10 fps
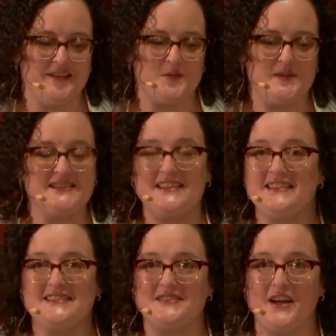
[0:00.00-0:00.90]
We see
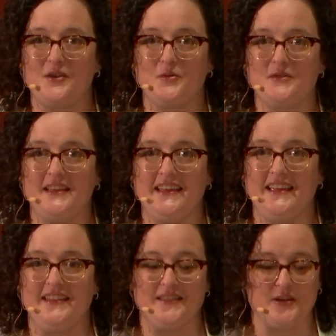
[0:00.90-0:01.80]
this not only
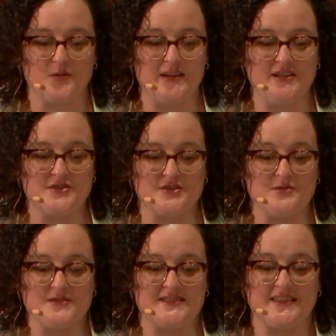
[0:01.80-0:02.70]
in the green
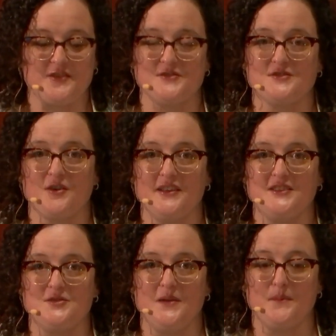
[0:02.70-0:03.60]
shoots that are starting
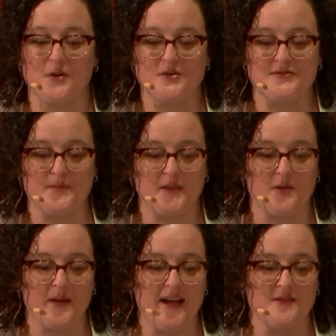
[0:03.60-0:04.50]
to emerge from the
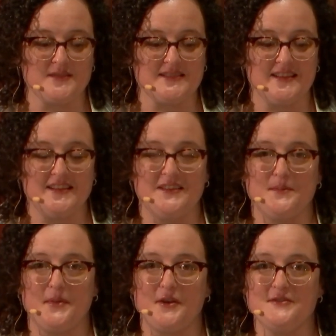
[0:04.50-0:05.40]
ground,
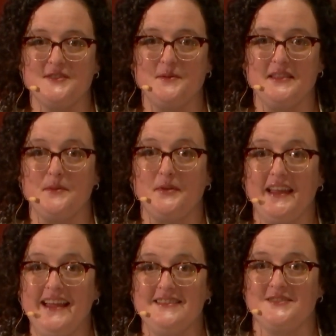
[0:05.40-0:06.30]
but also in the
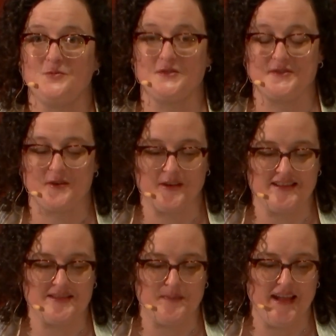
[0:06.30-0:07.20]
plans we're starting
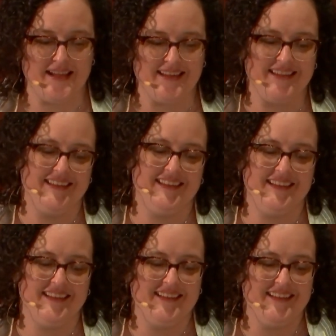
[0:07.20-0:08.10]
to make.
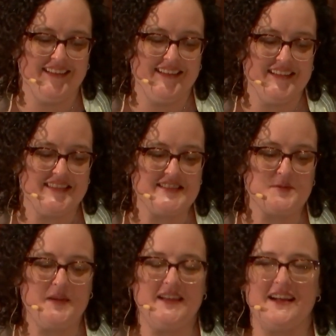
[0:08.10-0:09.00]
This
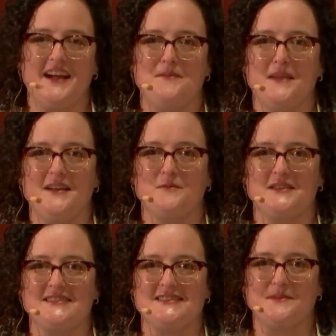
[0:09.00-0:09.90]
week, I met
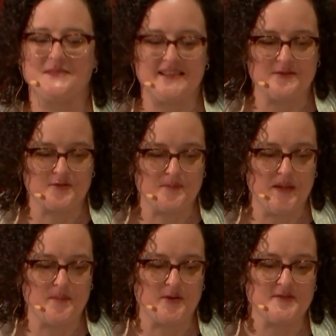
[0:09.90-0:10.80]
with some Central
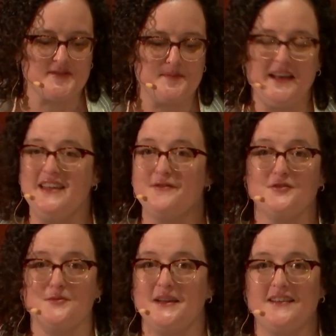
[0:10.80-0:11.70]
members, many of
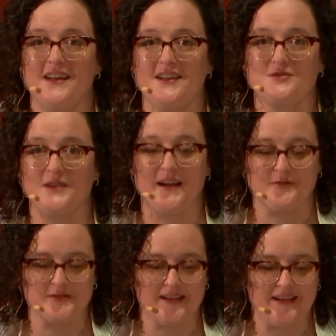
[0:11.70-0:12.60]
whom had not
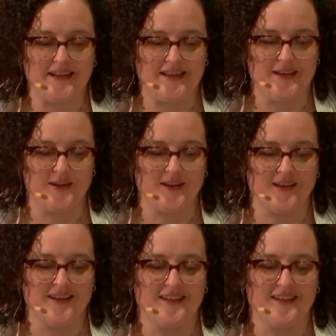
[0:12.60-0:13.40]
traveled in a year,